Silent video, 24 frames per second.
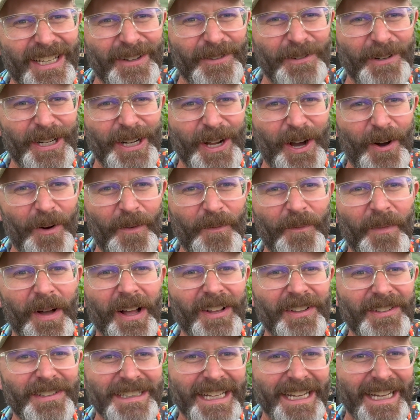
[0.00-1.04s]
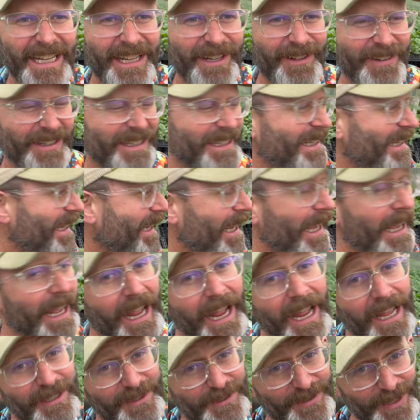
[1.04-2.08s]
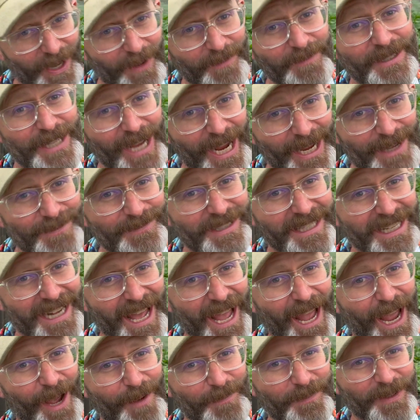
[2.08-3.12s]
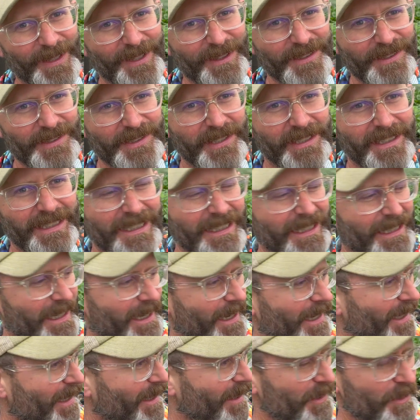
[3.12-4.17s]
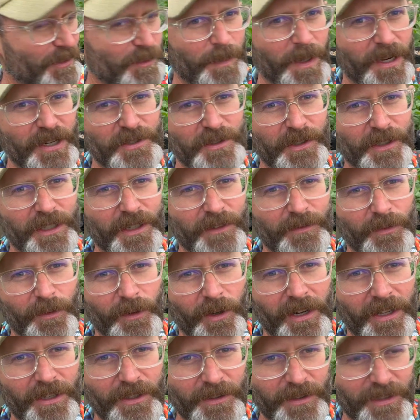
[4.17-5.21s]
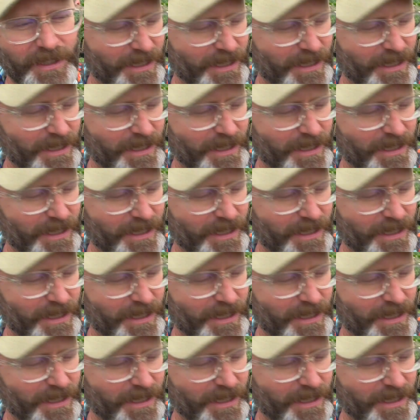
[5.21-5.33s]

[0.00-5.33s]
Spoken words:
we don't melt down. Sometimes it happens, especially if we're under the